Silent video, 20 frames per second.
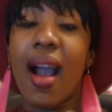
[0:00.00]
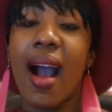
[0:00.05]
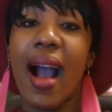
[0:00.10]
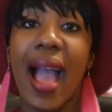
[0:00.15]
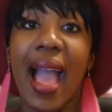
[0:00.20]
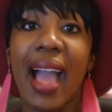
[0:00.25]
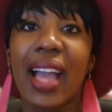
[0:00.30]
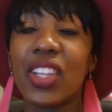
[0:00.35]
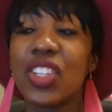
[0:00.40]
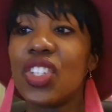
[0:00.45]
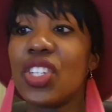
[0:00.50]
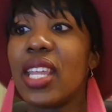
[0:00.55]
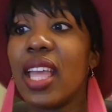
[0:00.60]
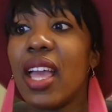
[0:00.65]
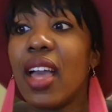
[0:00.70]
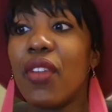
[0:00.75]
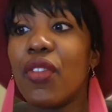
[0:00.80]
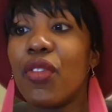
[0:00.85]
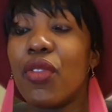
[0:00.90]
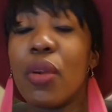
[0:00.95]
I actually
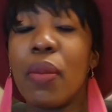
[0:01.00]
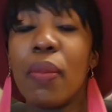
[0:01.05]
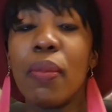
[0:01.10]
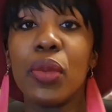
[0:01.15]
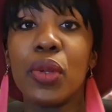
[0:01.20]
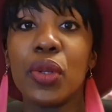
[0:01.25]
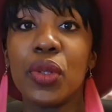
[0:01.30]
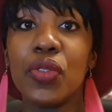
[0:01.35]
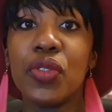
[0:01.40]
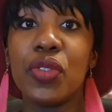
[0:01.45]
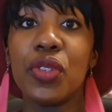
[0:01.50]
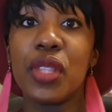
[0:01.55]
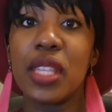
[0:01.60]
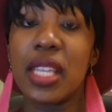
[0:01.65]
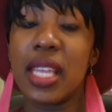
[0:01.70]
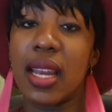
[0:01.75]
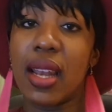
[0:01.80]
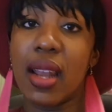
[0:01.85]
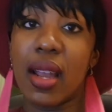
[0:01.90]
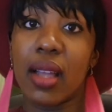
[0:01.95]
have removed the
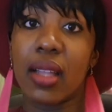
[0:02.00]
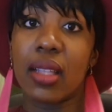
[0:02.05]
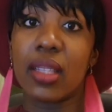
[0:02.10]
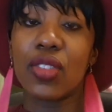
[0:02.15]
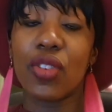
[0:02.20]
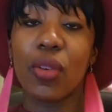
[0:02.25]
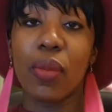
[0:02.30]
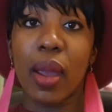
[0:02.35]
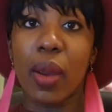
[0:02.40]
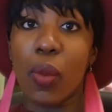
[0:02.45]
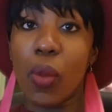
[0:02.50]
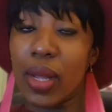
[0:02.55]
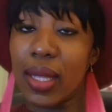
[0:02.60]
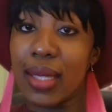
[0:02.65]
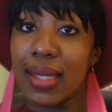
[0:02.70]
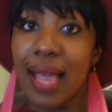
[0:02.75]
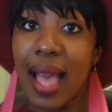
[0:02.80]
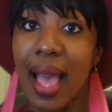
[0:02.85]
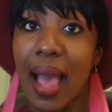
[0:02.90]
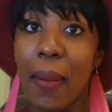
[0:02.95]
alerts from my
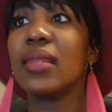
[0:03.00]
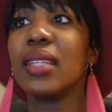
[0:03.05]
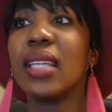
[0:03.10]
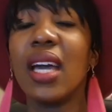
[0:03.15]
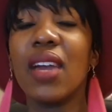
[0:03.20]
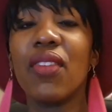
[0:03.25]
WhatsApp.